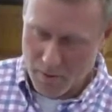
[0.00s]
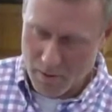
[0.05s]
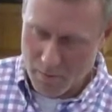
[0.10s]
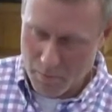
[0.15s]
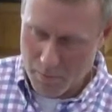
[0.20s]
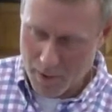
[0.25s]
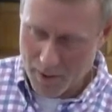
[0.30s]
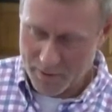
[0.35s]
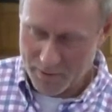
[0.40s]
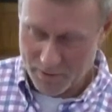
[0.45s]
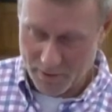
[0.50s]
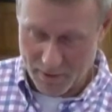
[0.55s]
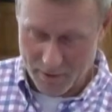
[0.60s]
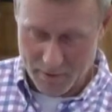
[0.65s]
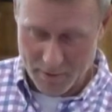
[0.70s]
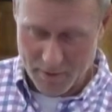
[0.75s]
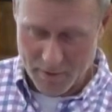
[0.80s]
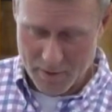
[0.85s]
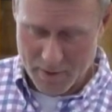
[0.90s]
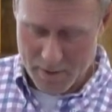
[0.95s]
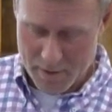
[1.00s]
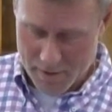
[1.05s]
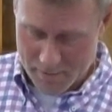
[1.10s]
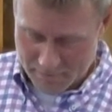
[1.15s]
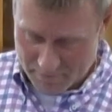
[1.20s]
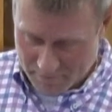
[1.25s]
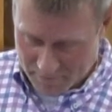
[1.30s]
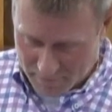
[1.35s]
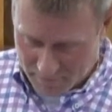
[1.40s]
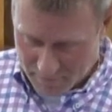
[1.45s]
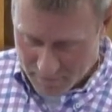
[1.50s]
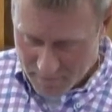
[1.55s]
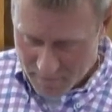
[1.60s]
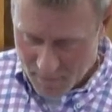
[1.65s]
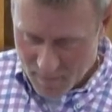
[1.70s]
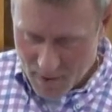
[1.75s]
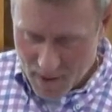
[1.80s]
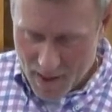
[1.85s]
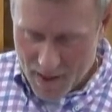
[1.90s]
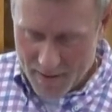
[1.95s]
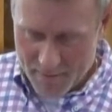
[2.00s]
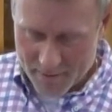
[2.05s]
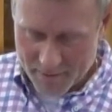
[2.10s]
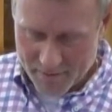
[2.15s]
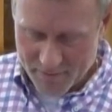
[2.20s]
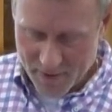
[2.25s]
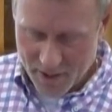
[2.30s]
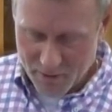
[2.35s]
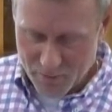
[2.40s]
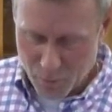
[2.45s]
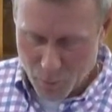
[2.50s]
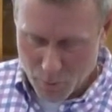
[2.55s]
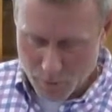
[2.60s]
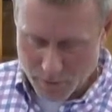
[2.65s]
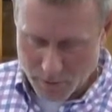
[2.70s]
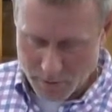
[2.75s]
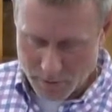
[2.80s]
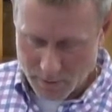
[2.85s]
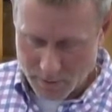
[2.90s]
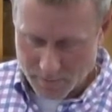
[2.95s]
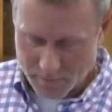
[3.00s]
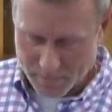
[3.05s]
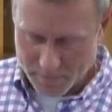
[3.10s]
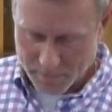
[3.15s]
Bethesda, having 5 porches.